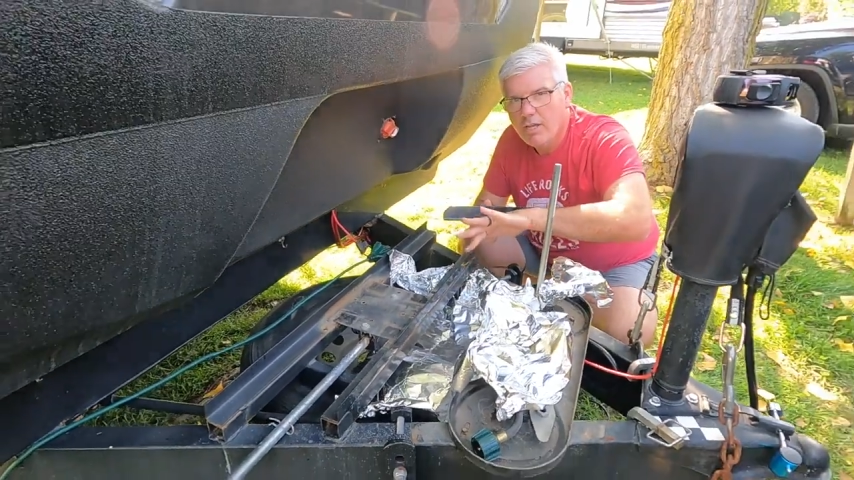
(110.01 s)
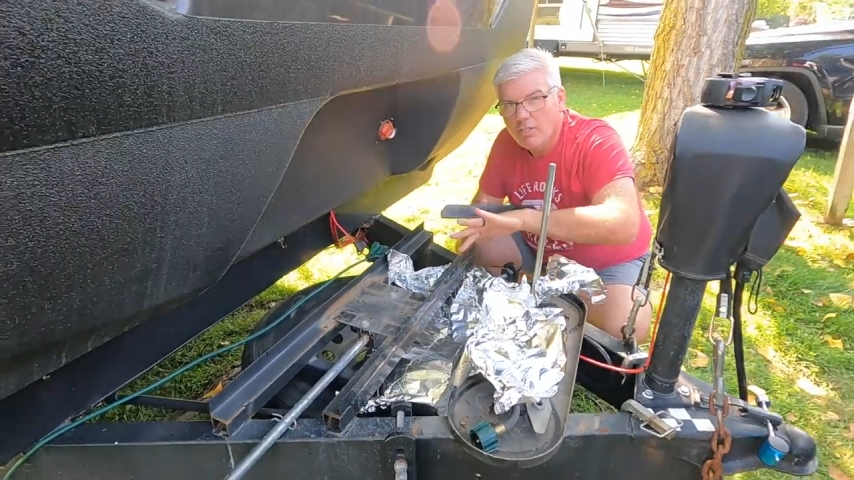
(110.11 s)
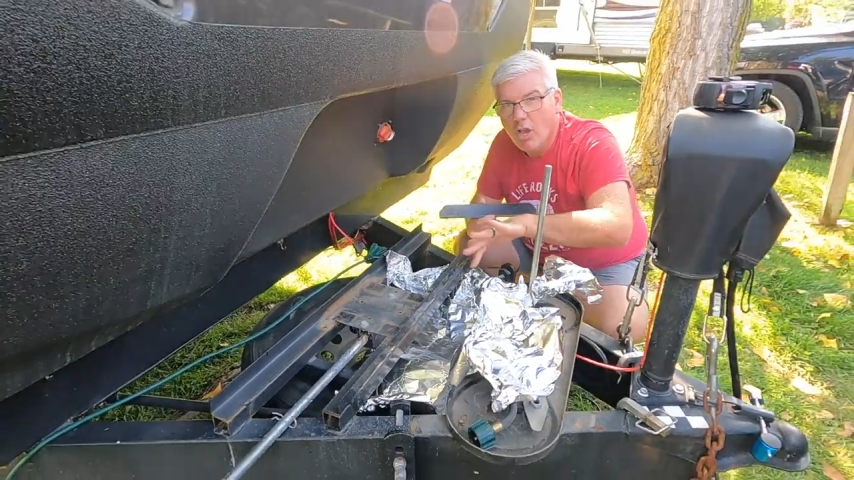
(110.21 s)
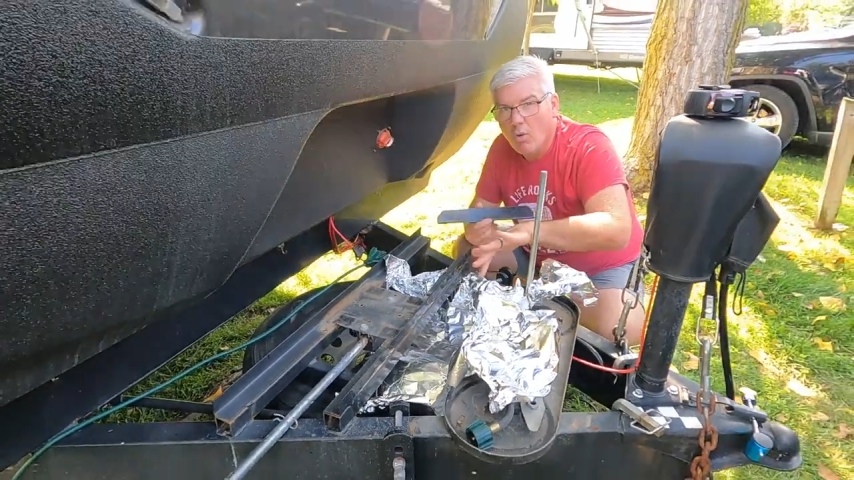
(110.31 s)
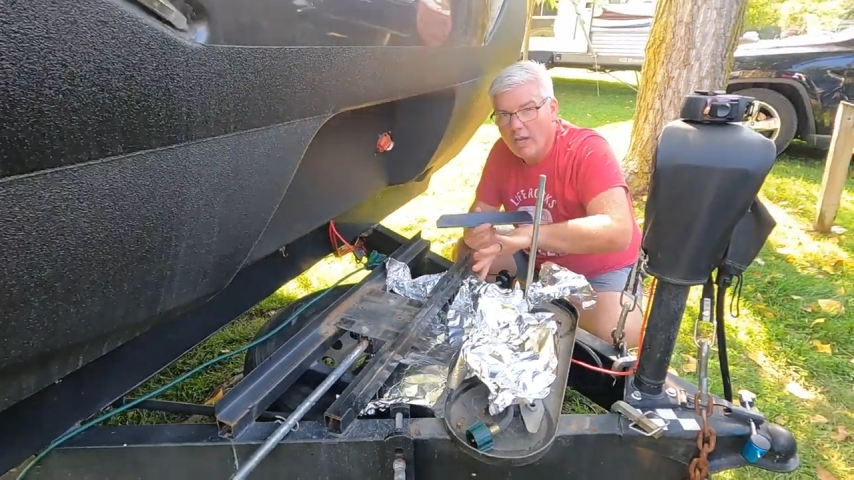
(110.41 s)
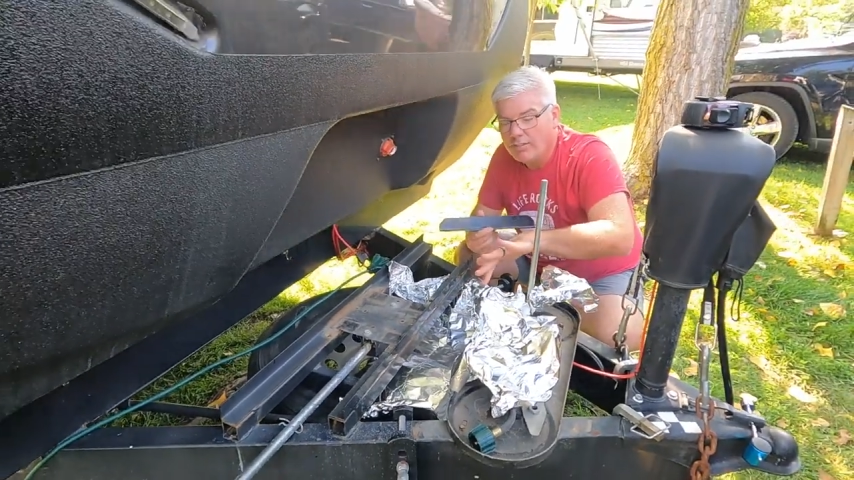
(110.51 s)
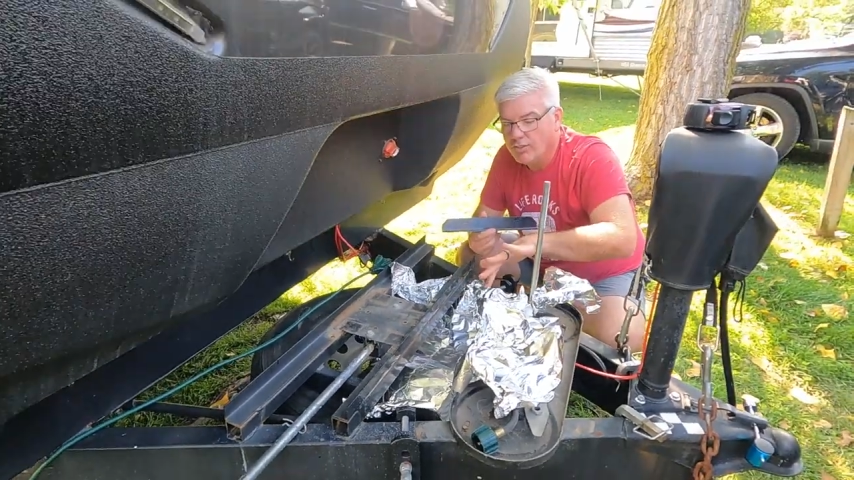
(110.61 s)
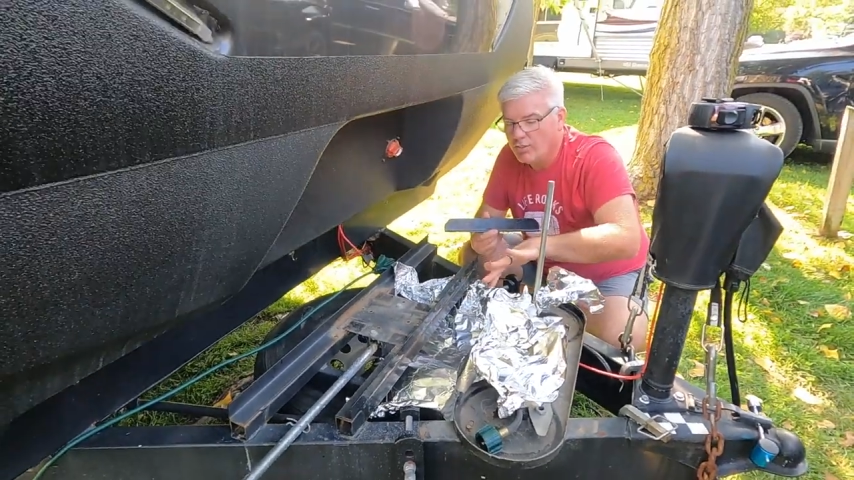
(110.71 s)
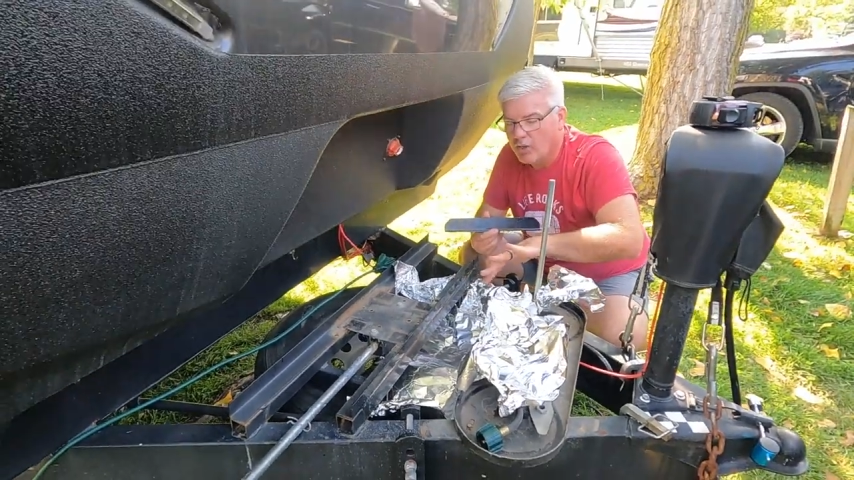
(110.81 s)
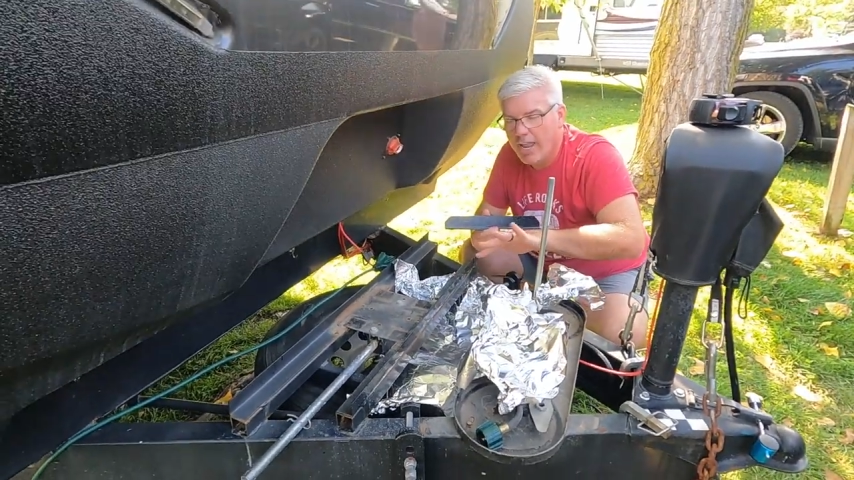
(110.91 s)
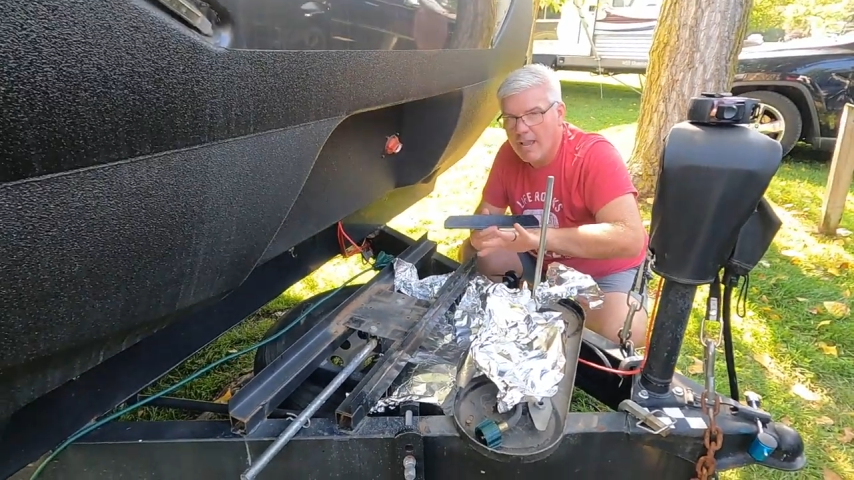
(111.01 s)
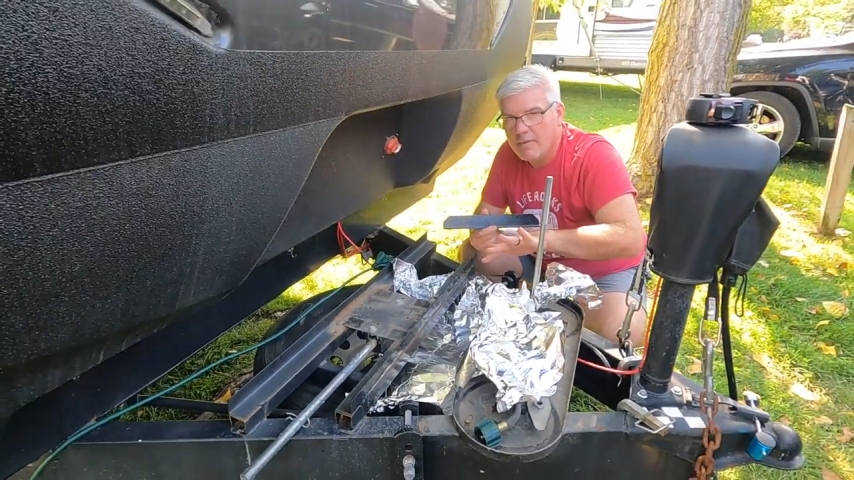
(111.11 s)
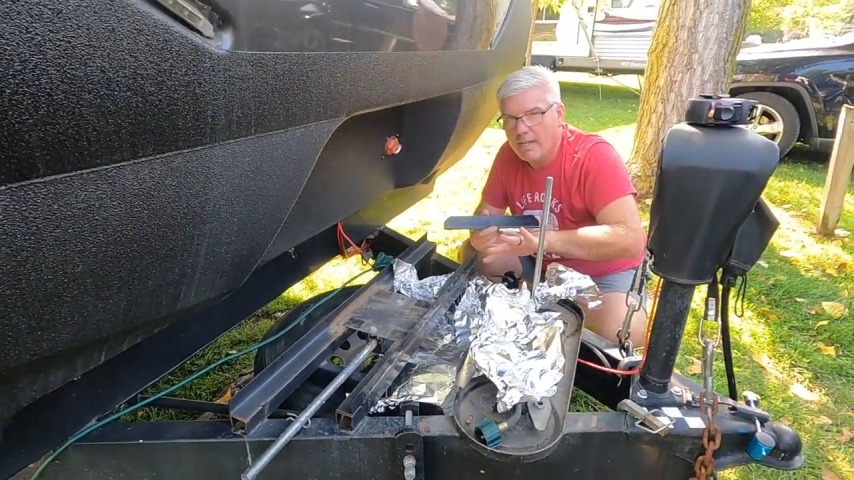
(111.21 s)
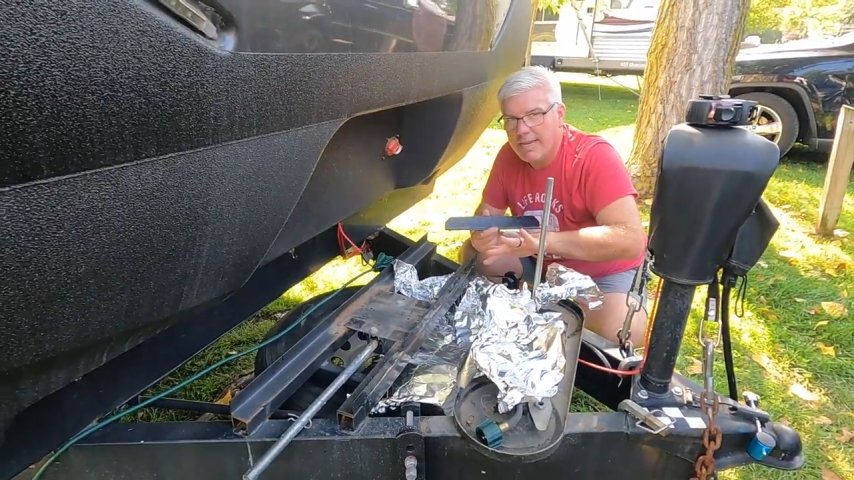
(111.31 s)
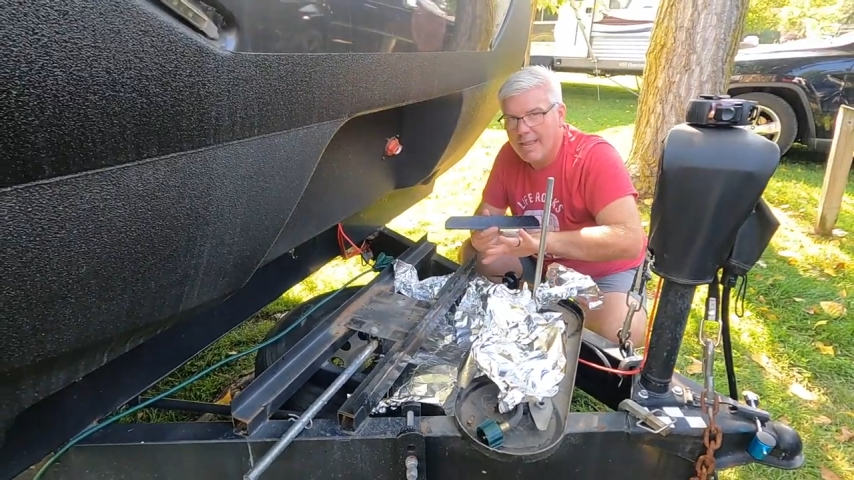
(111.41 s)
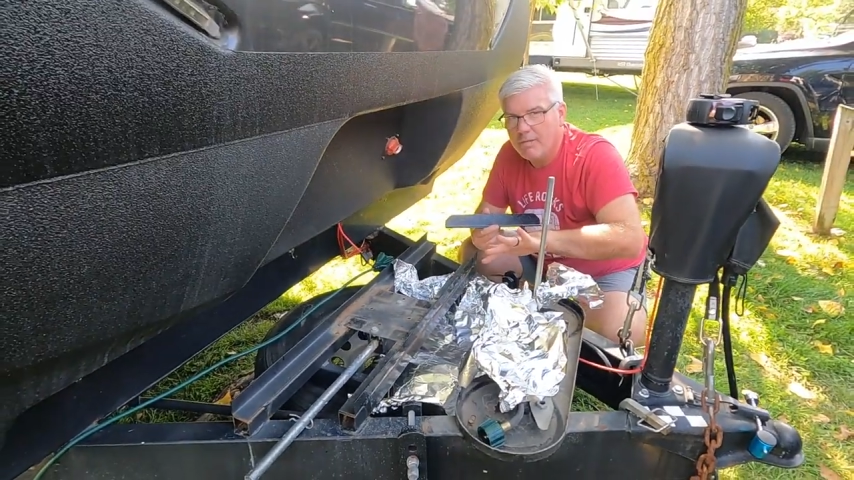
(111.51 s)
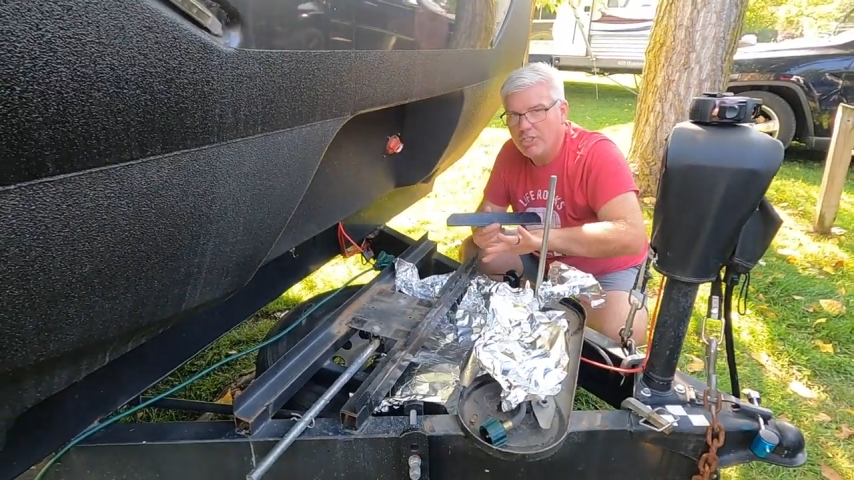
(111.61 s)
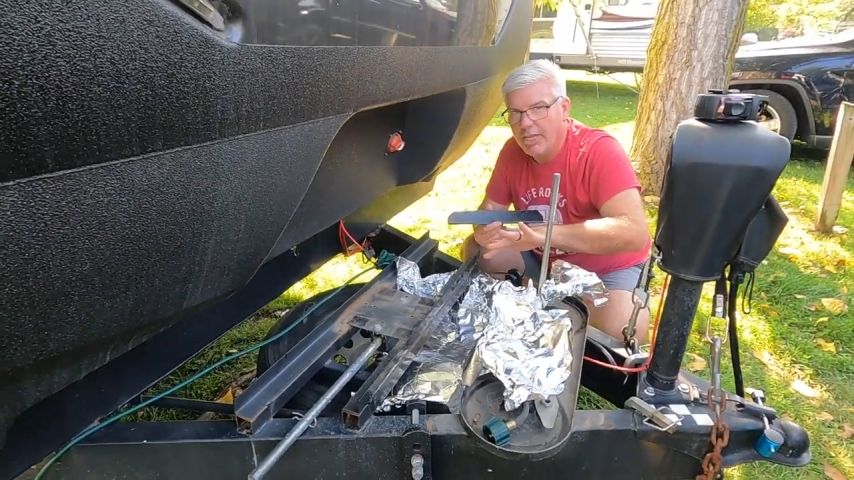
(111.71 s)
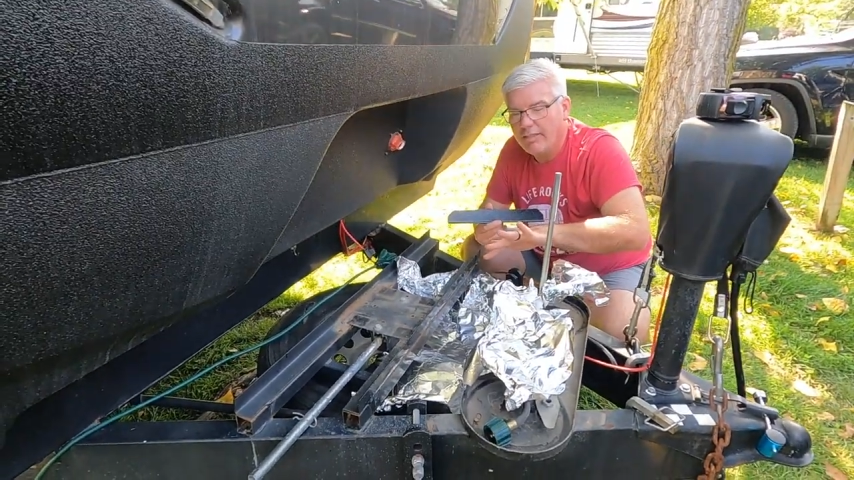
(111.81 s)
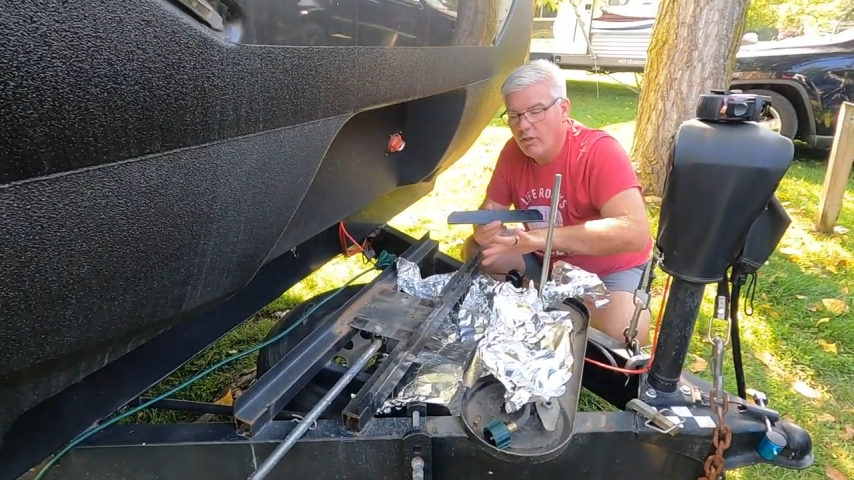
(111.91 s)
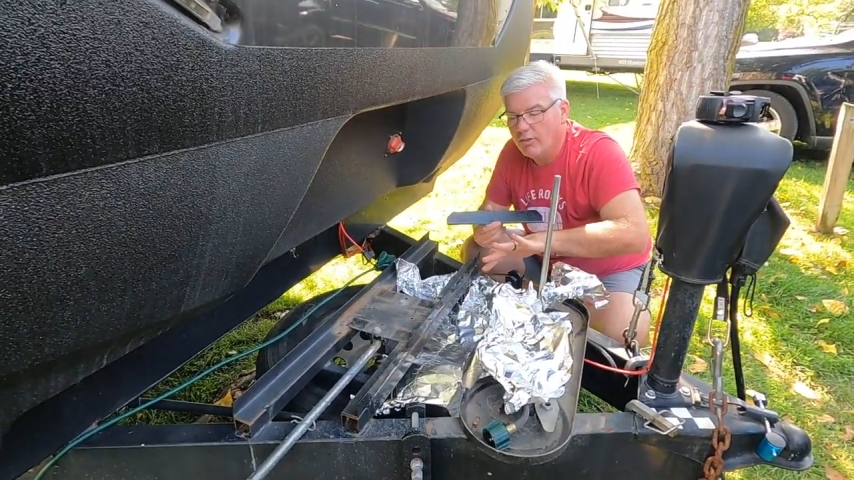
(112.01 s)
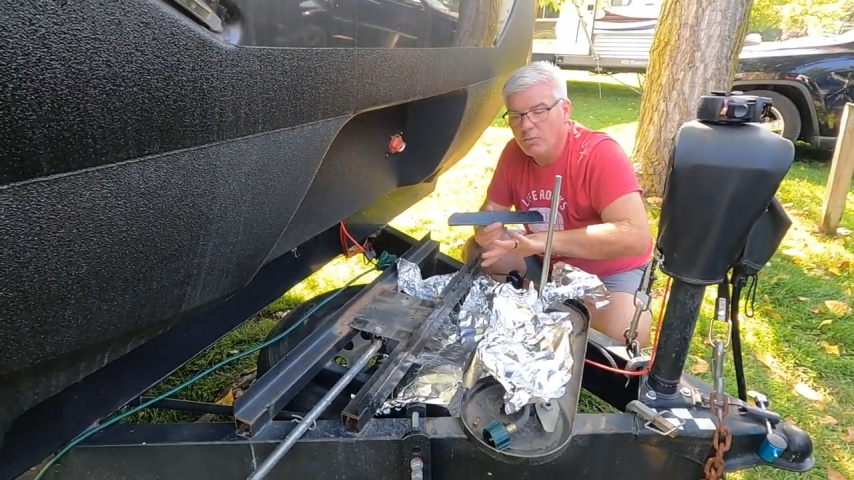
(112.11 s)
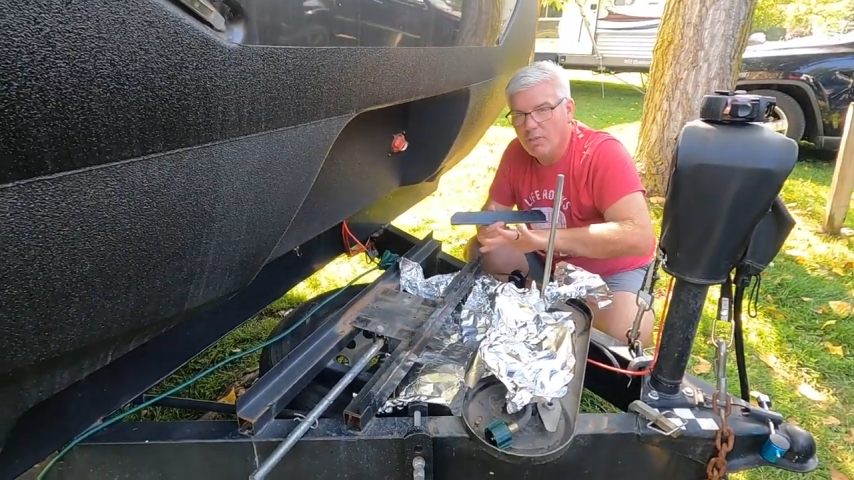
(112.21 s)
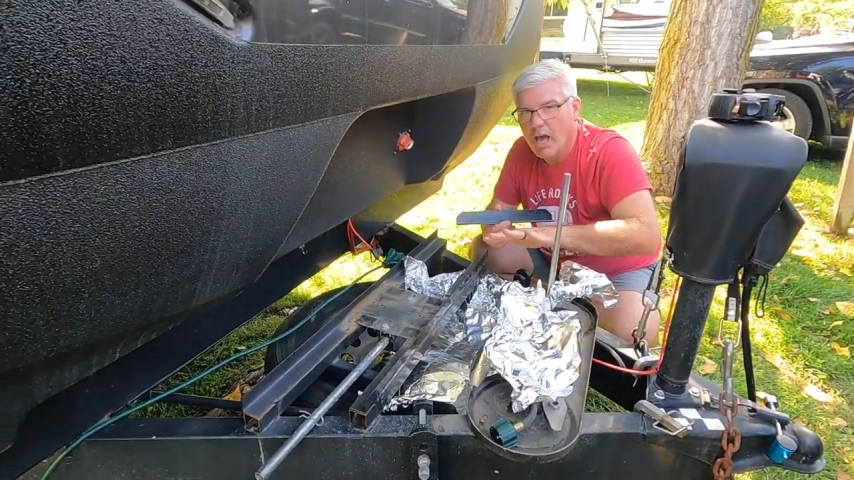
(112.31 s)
go astray, I'm not damaging those with